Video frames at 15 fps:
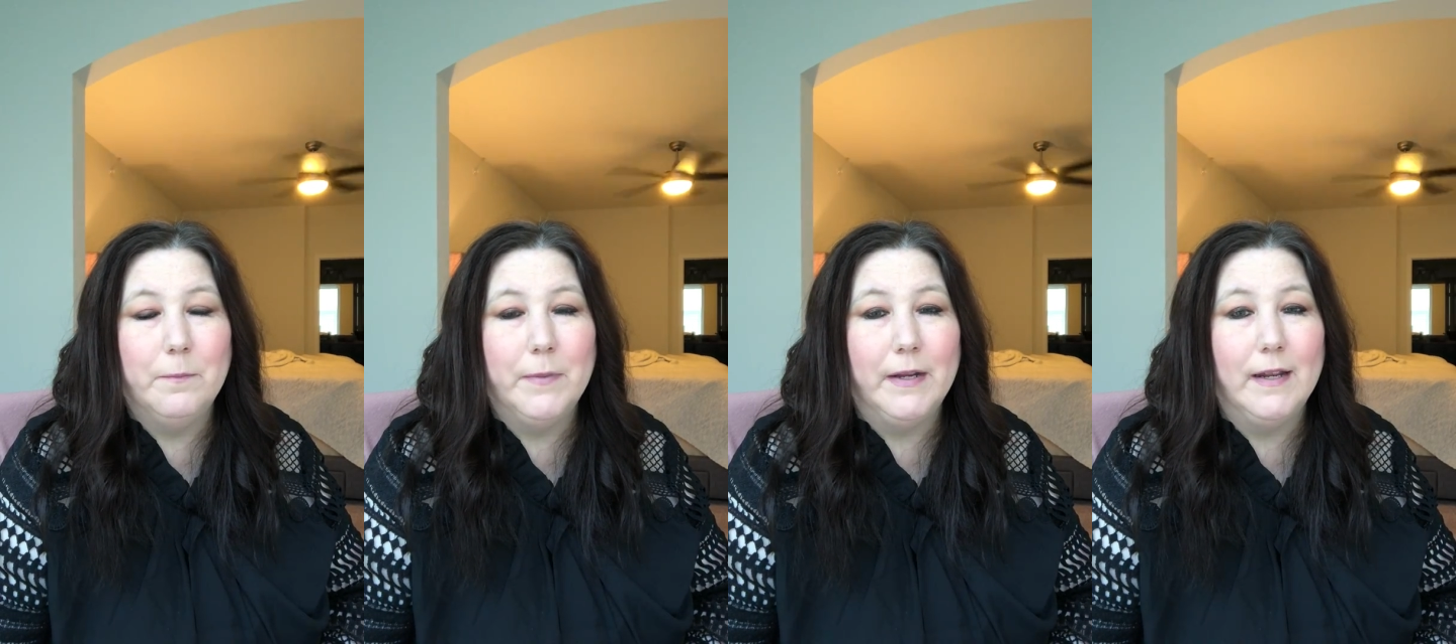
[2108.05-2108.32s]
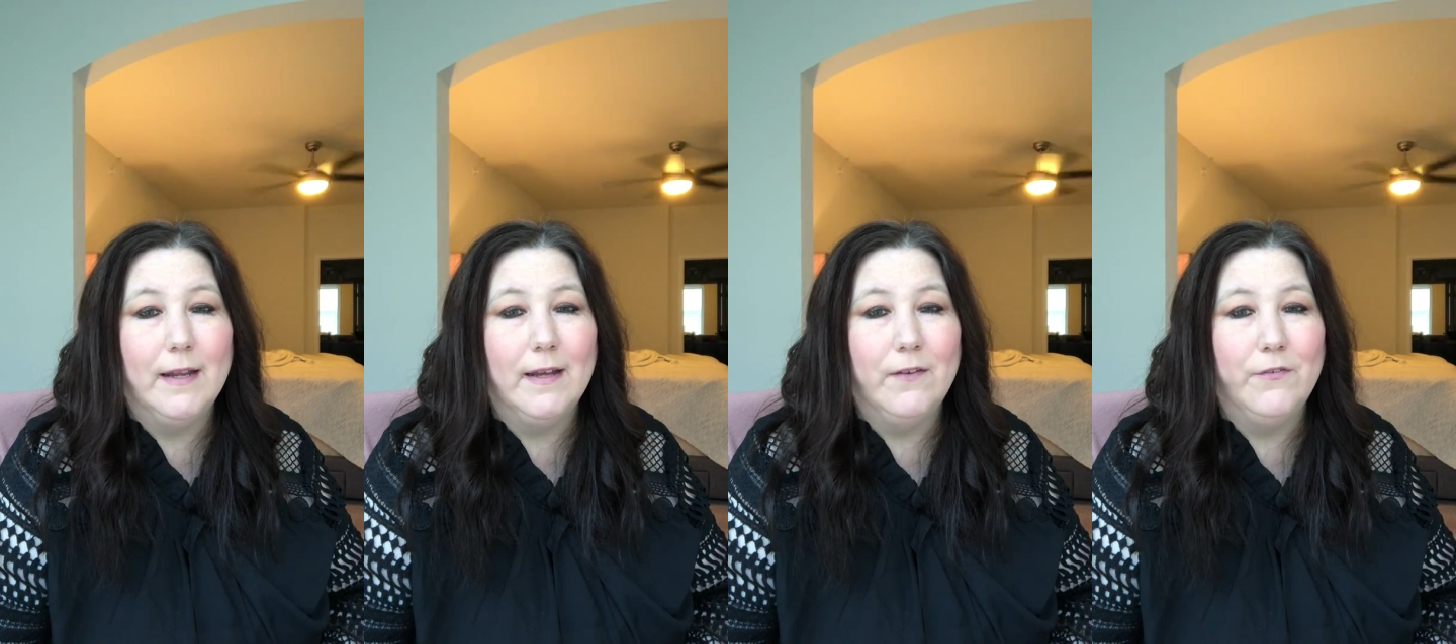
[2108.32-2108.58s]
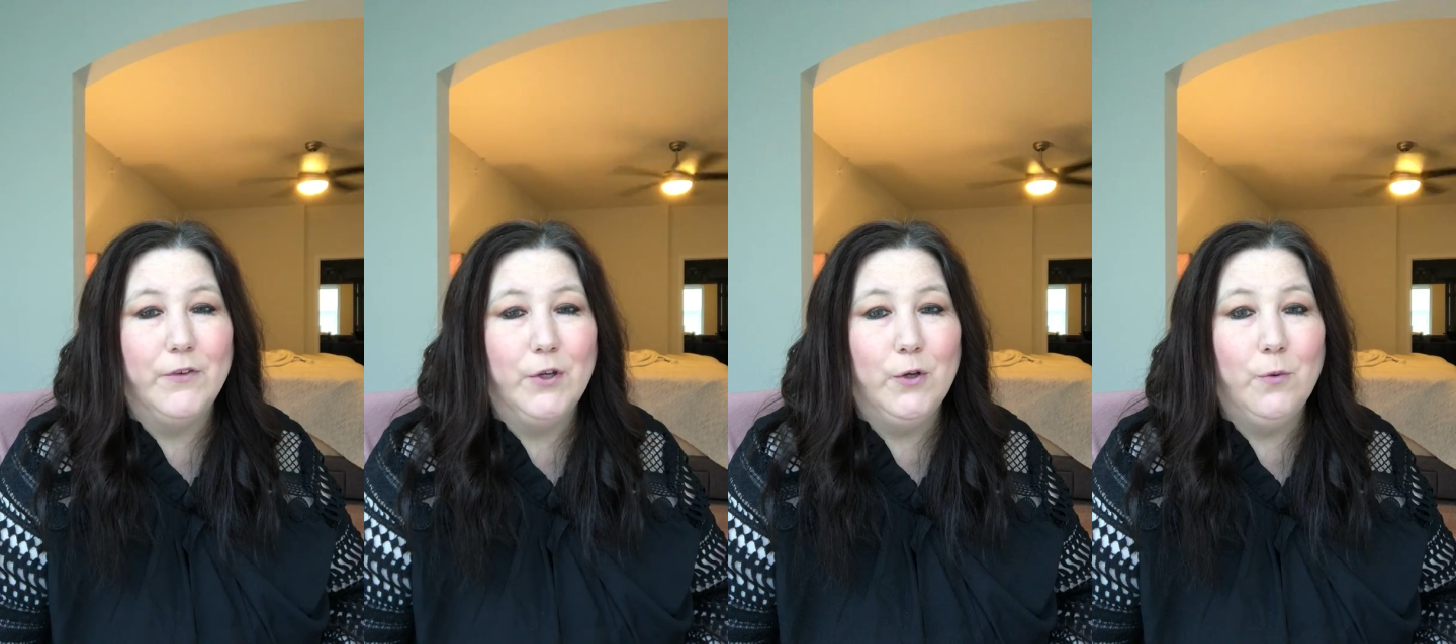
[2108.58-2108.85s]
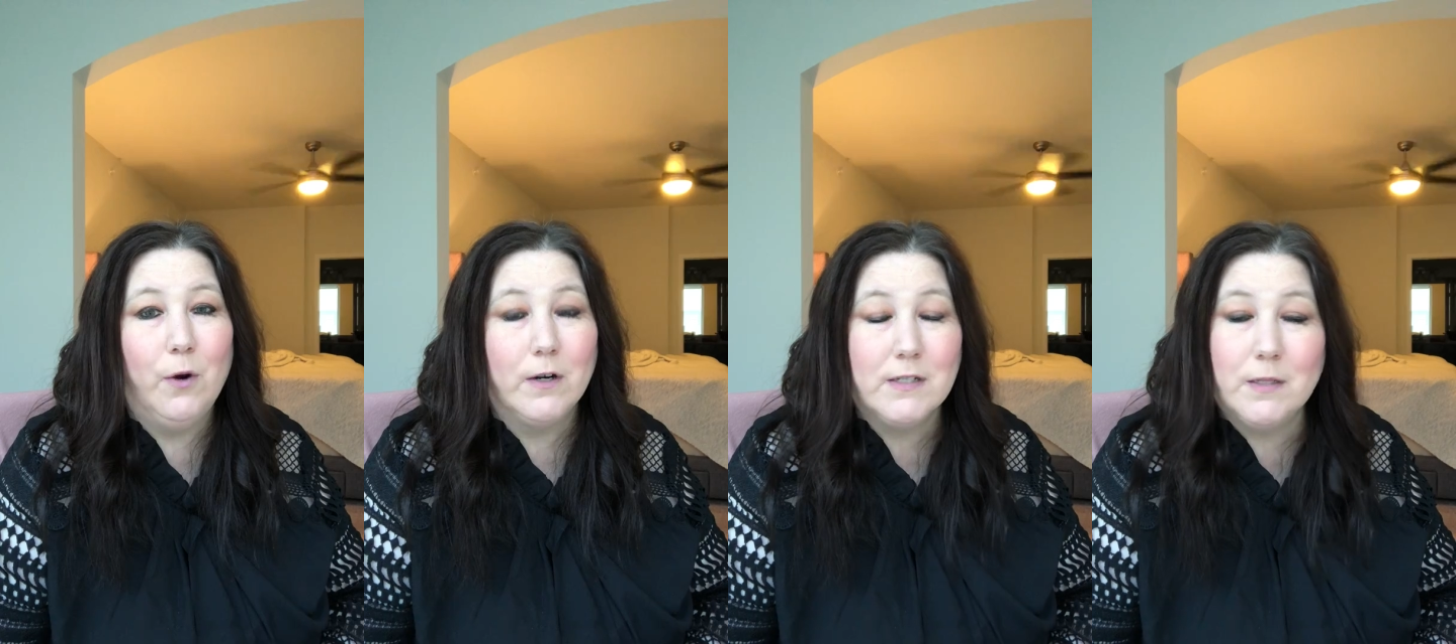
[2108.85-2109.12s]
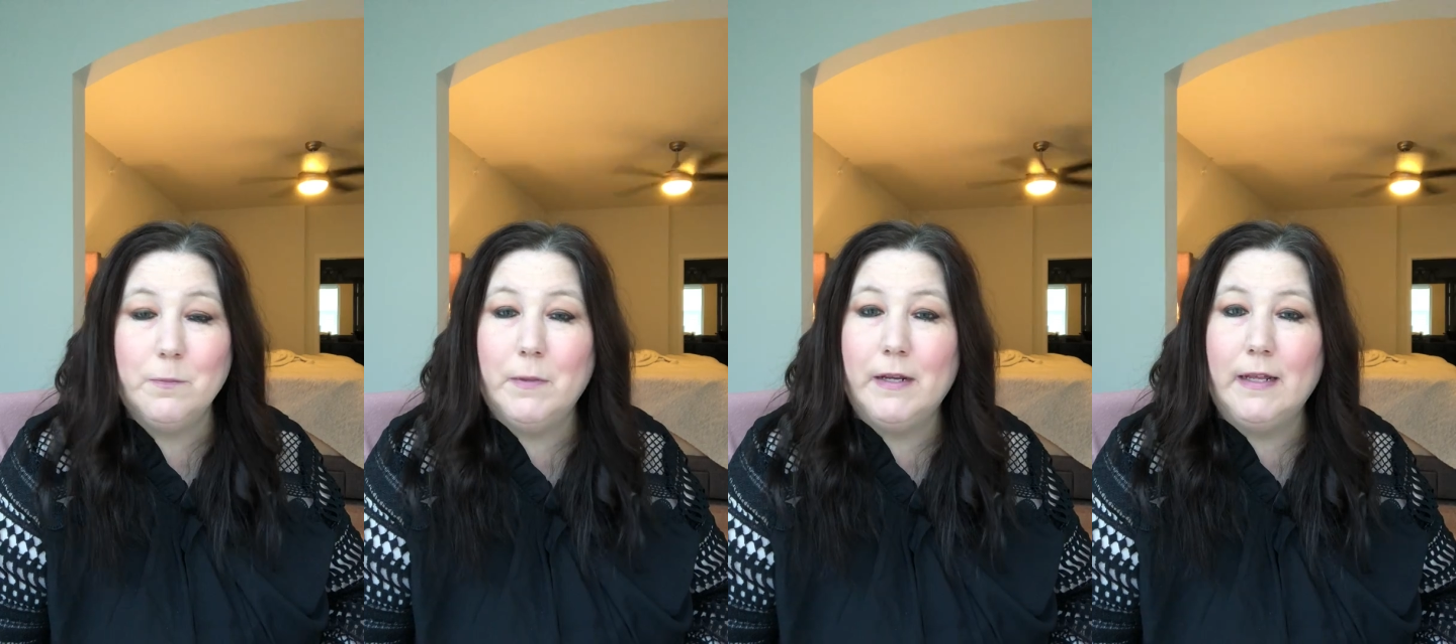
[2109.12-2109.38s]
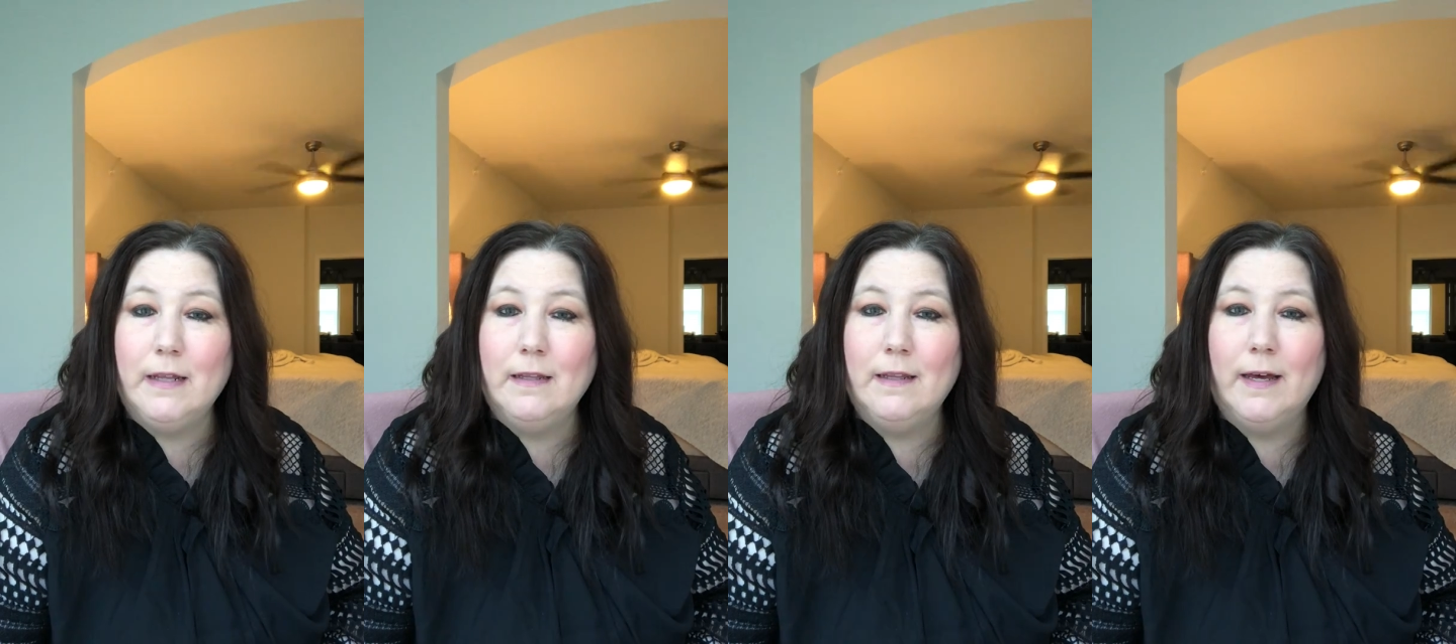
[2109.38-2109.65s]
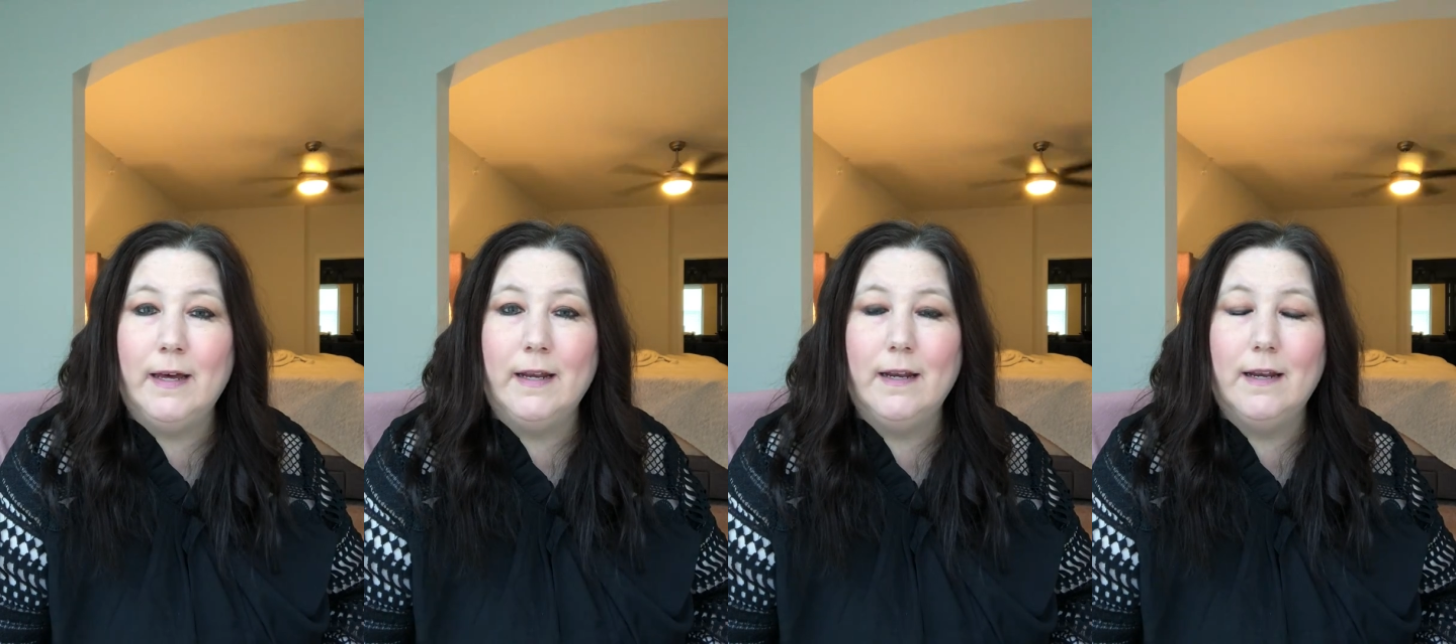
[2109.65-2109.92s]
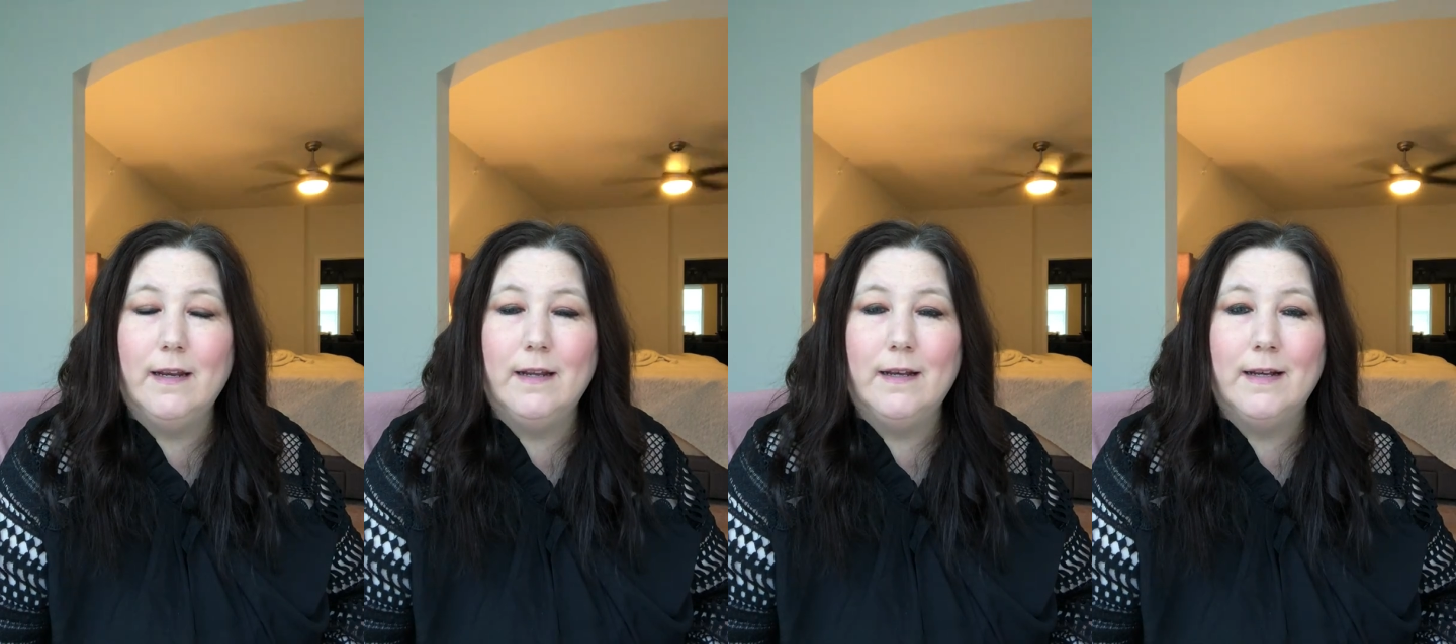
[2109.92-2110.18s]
but if you are somebody that